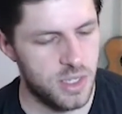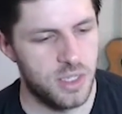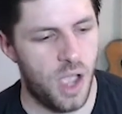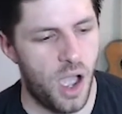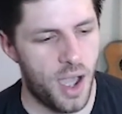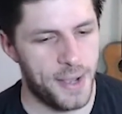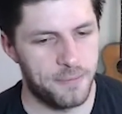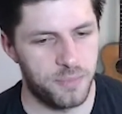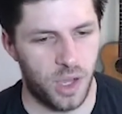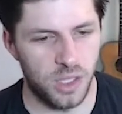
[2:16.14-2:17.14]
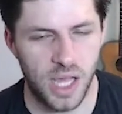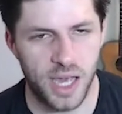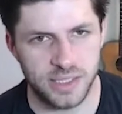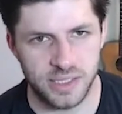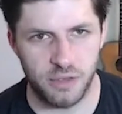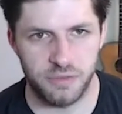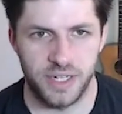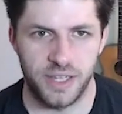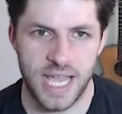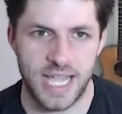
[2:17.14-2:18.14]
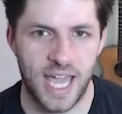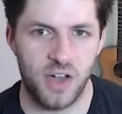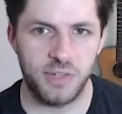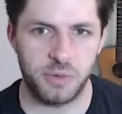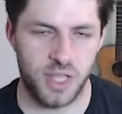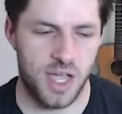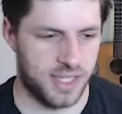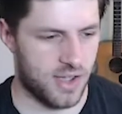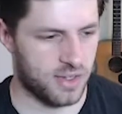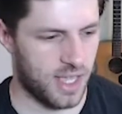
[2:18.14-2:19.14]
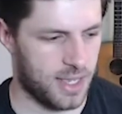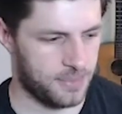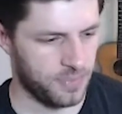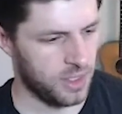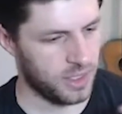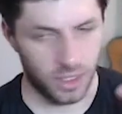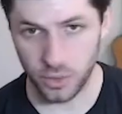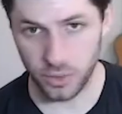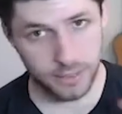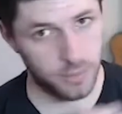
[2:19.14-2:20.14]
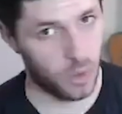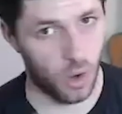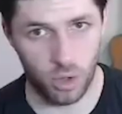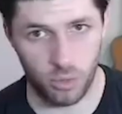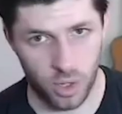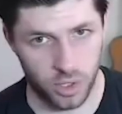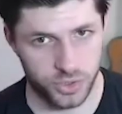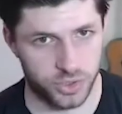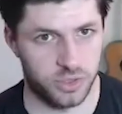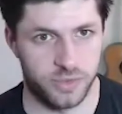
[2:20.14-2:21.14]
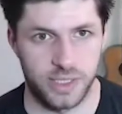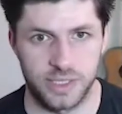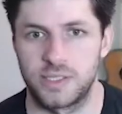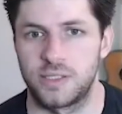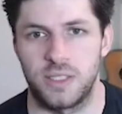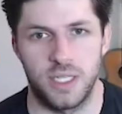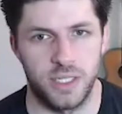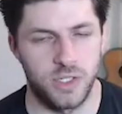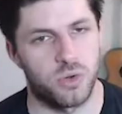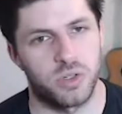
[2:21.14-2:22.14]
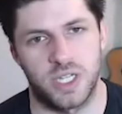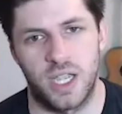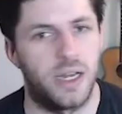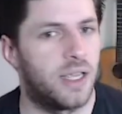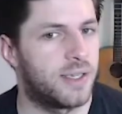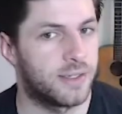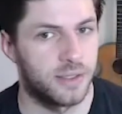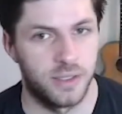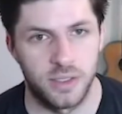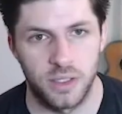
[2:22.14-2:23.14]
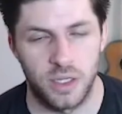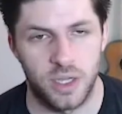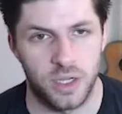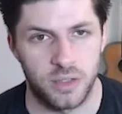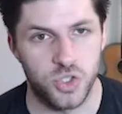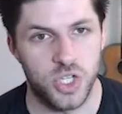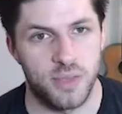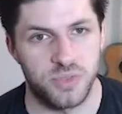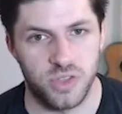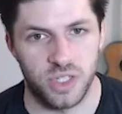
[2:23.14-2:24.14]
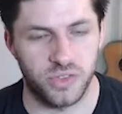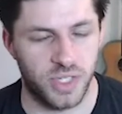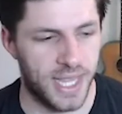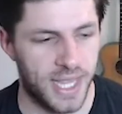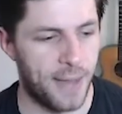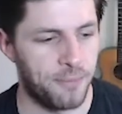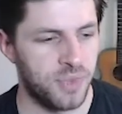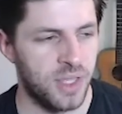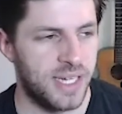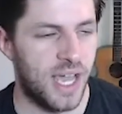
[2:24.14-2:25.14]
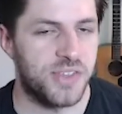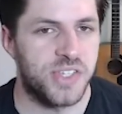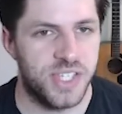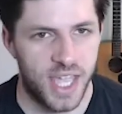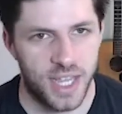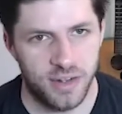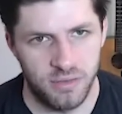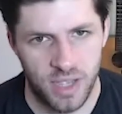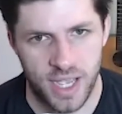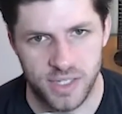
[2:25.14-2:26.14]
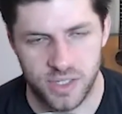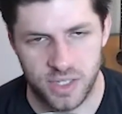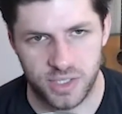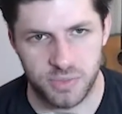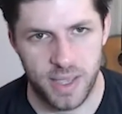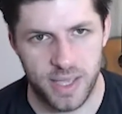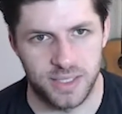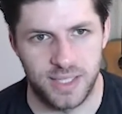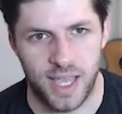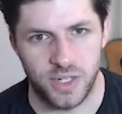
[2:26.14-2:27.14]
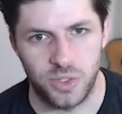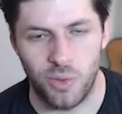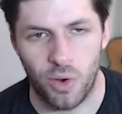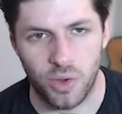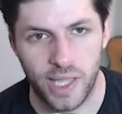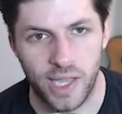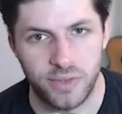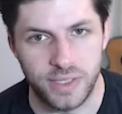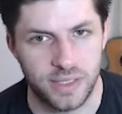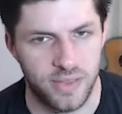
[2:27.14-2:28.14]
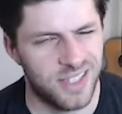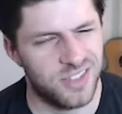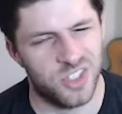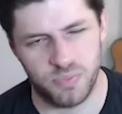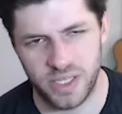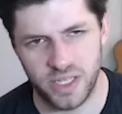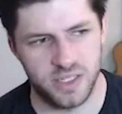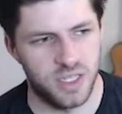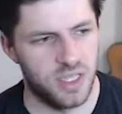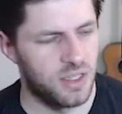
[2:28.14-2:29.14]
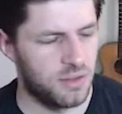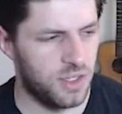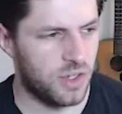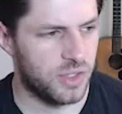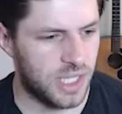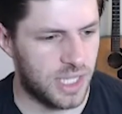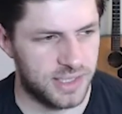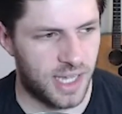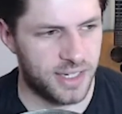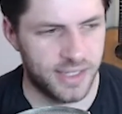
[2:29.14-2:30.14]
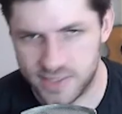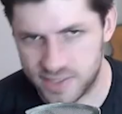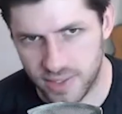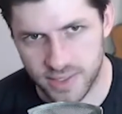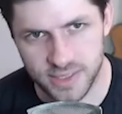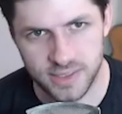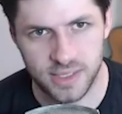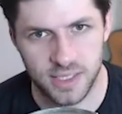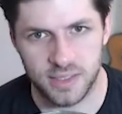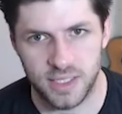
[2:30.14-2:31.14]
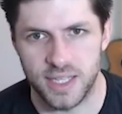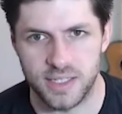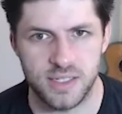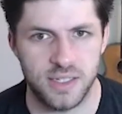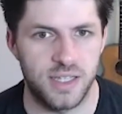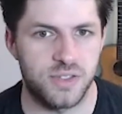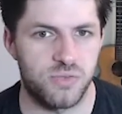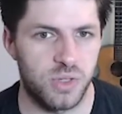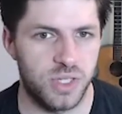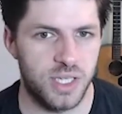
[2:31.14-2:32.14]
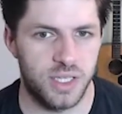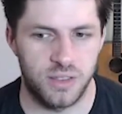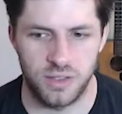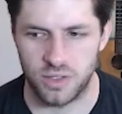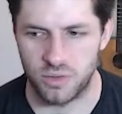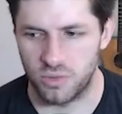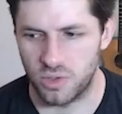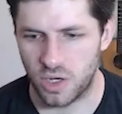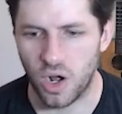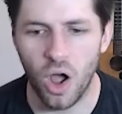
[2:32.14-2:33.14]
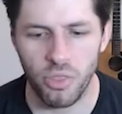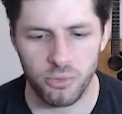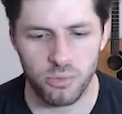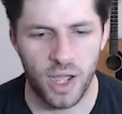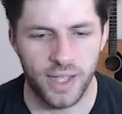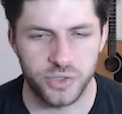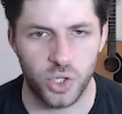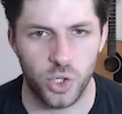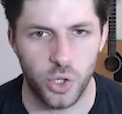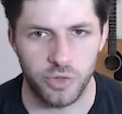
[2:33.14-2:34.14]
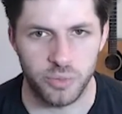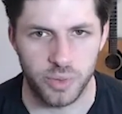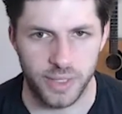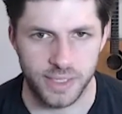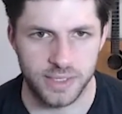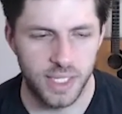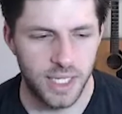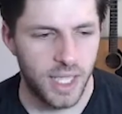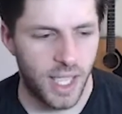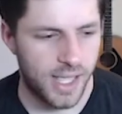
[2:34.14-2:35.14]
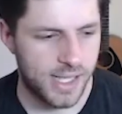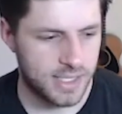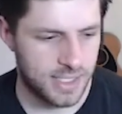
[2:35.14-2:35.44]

a lot of stuff in LA County was locked down again, including all bar service, indoor dining, gyms, and things like that. Now the state has expanded that to all counties, and that's just because it's not an isolated incident. It's really on the rise all over the place, and